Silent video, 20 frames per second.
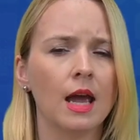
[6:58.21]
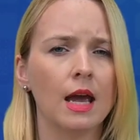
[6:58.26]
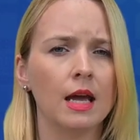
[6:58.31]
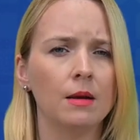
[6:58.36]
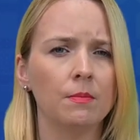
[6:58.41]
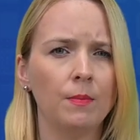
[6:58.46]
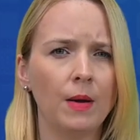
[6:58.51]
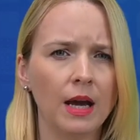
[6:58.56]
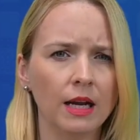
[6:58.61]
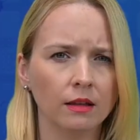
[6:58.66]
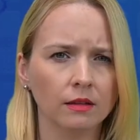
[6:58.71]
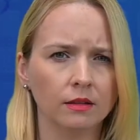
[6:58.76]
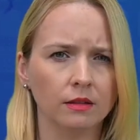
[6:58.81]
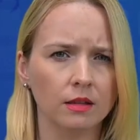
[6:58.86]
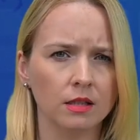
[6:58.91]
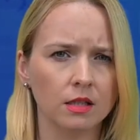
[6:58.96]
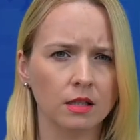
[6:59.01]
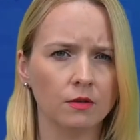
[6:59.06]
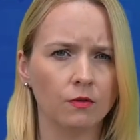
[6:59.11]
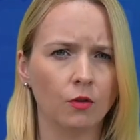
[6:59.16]
and
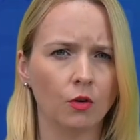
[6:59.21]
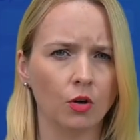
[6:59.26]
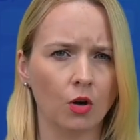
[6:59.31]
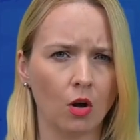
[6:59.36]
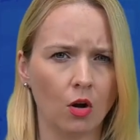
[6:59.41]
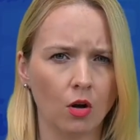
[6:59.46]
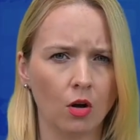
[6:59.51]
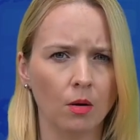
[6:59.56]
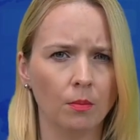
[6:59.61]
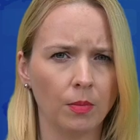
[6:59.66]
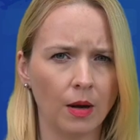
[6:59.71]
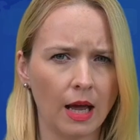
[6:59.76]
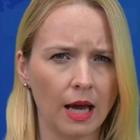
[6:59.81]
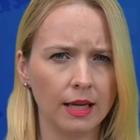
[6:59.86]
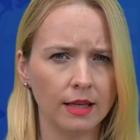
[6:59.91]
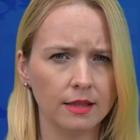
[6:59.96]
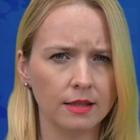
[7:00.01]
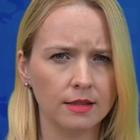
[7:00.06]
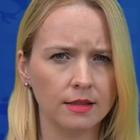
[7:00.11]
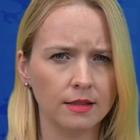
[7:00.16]
penalties for
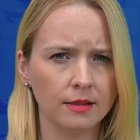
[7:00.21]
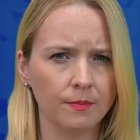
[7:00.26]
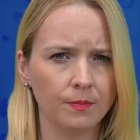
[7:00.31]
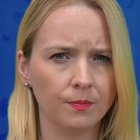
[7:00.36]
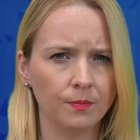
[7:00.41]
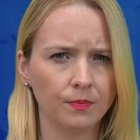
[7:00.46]
non-compliance.